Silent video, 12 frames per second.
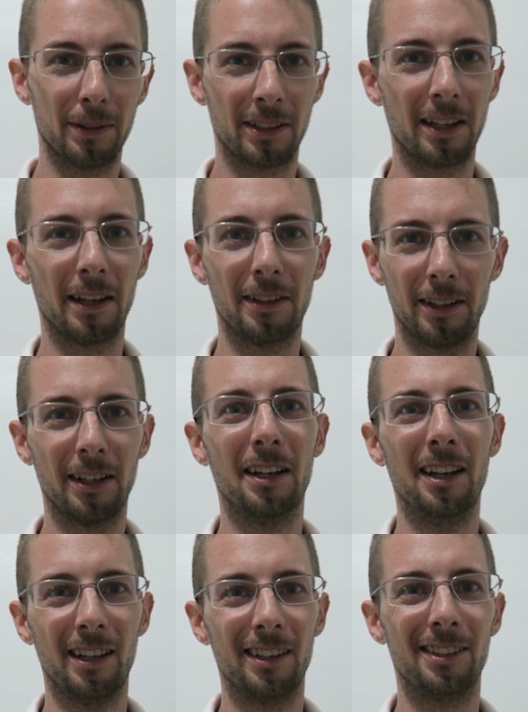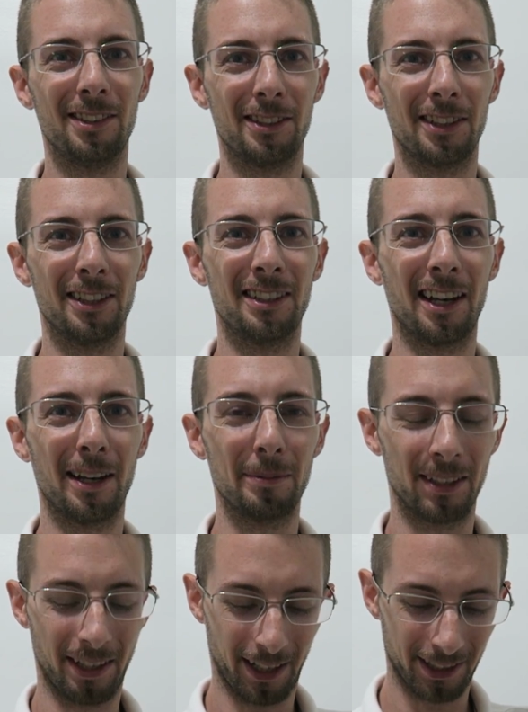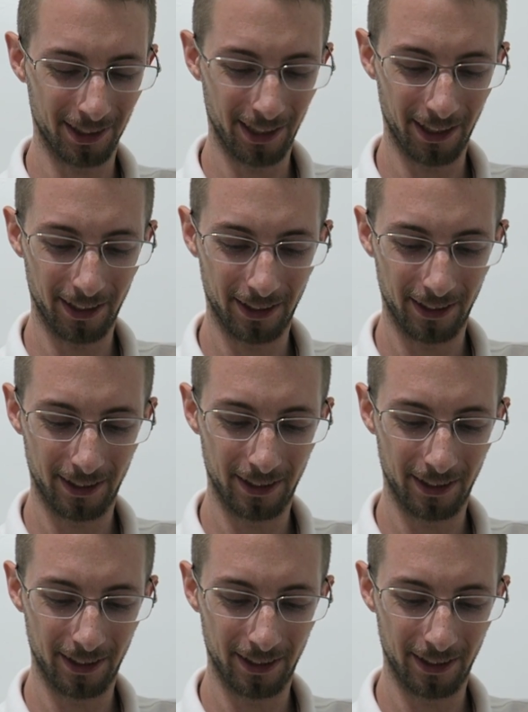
put together, this is a good time to test it.